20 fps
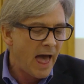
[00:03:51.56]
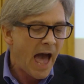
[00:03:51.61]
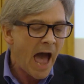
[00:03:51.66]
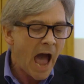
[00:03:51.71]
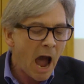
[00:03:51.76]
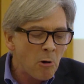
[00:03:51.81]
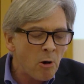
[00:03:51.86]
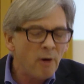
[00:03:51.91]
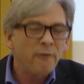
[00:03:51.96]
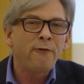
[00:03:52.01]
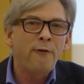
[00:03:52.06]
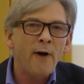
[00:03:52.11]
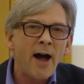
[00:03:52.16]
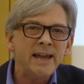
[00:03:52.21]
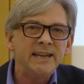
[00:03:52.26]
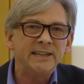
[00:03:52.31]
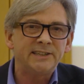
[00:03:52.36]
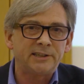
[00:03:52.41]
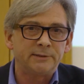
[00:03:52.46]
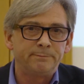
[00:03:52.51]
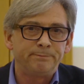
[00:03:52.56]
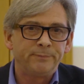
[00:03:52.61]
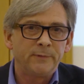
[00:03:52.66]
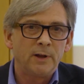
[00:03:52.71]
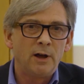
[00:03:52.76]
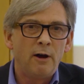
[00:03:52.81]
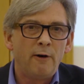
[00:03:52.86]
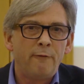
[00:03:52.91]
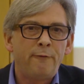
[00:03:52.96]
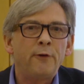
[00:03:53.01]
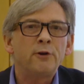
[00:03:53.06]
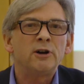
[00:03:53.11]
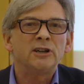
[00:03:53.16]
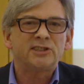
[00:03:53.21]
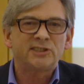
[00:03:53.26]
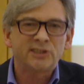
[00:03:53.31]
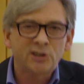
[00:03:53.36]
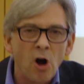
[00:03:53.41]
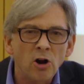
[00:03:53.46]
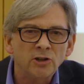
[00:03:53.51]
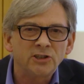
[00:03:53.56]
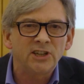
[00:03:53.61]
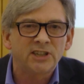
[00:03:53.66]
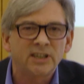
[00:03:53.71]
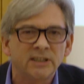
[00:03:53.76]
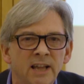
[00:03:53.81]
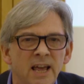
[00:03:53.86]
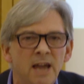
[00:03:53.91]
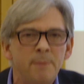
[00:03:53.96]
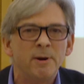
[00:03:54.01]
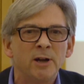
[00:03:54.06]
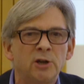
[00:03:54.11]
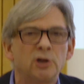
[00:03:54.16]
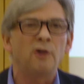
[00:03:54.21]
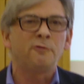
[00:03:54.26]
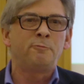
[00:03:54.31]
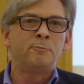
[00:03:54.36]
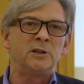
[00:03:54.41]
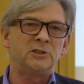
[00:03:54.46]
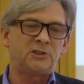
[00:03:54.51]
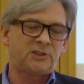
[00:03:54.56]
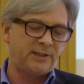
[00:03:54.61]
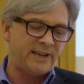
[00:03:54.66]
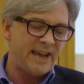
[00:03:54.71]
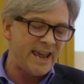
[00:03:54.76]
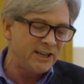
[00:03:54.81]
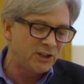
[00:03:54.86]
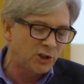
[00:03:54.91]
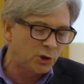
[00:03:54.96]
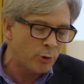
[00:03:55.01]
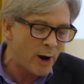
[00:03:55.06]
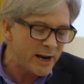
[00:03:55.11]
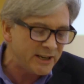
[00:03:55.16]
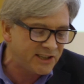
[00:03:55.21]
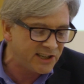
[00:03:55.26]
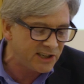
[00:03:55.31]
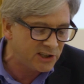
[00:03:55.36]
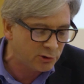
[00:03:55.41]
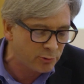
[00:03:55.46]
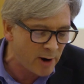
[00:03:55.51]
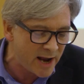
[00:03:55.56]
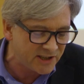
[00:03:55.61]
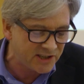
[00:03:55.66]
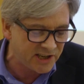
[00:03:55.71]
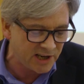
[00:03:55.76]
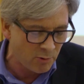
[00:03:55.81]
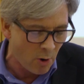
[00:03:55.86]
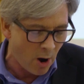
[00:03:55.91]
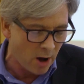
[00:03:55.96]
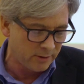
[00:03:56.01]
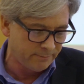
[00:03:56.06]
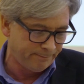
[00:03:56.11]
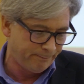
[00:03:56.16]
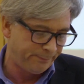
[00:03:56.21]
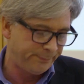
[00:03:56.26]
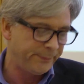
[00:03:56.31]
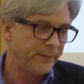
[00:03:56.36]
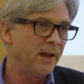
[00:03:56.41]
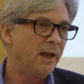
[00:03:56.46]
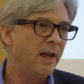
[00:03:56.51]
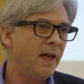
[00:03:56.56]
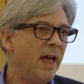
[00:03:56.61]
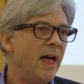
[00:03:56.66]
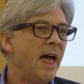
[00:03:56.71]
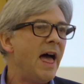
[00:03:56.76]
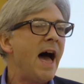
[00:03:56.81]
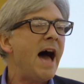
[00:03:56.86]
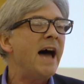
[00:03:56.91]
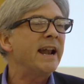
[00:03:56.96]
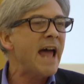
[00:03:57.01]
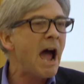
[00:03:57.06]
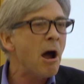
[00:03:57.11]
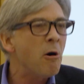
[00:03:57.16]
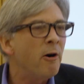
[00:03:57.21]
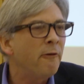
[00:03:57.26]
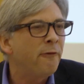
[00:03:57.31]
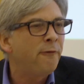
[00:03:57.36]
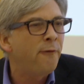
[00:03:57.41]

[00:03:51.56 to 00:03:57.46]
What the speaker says: our fight for a Scottish Labour government in 2021 and our